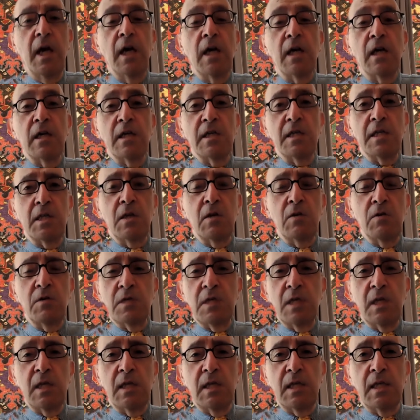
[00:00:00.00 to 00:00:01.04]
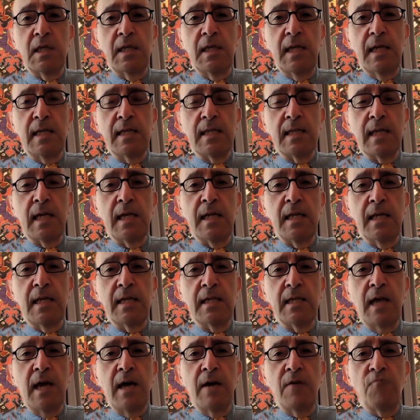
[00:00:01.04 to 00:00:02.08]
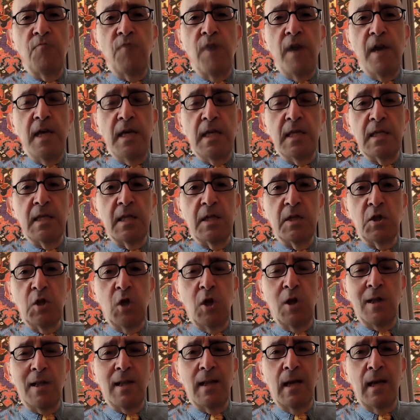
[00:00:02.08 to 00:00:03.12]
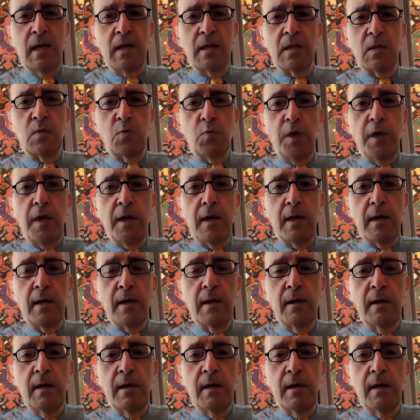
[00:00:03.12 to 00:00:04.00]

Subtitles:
Concerns, incidentally, that I raised not last week,